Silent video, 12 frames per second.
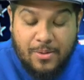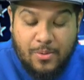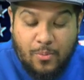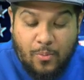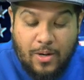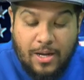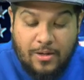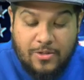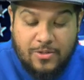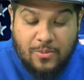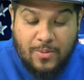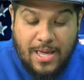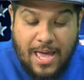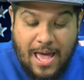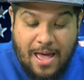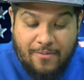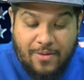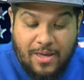What else do we
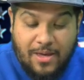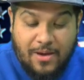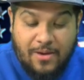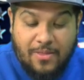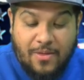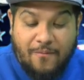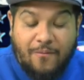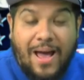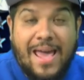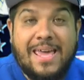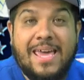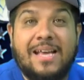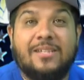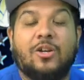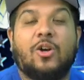have here? The Vikings